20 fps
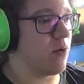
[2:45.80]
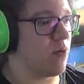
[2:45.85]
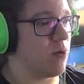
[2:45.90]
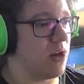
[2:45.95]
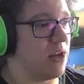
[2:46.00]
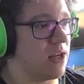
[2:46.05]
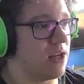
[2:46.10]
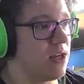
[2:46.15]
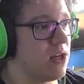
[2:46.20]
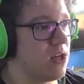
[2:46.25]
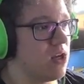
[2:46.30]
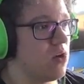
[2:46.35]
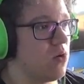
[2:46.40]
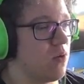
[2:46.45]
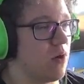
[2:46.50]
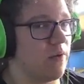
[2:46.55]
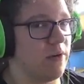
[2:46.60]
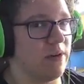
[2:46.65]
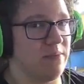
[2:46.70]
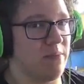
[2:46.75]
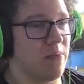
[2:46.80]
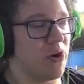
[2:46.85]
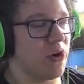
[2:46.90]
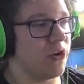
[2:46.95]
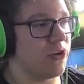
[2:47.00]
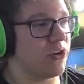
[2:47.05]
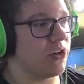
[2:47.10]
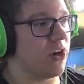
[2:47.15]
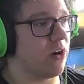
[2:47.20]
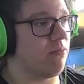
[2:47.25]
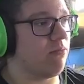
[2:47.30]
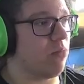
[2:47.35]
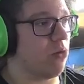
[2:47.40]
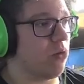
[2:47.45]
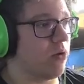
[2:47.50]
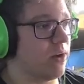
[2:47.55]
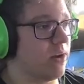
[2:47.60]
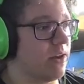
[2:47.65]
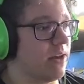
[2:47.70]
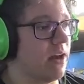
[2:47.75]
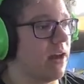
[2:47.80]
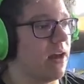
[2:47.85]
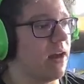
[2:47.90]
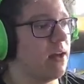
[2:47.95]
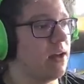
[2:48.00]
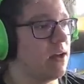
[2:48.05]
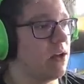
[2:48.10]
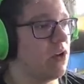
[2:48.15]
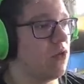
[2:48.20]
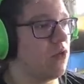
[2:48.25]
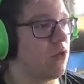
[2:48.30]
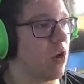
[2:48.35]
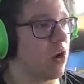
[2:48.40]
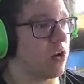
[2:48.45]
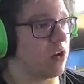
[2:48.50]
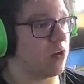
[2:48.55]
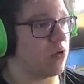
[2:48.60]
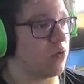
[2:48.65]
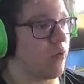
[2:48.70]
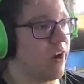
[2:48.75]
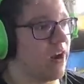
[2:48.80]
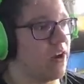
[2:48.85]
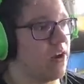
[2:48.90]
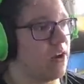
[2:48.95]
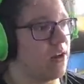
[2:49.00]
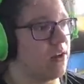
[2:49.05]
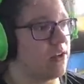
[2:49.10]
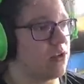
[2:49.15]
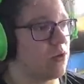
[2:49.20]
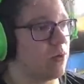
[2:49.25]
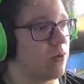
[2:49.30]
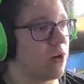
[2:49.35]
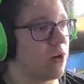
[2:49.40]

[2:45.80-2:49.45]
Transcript: we murdered our boy Ronald Reagan. So we're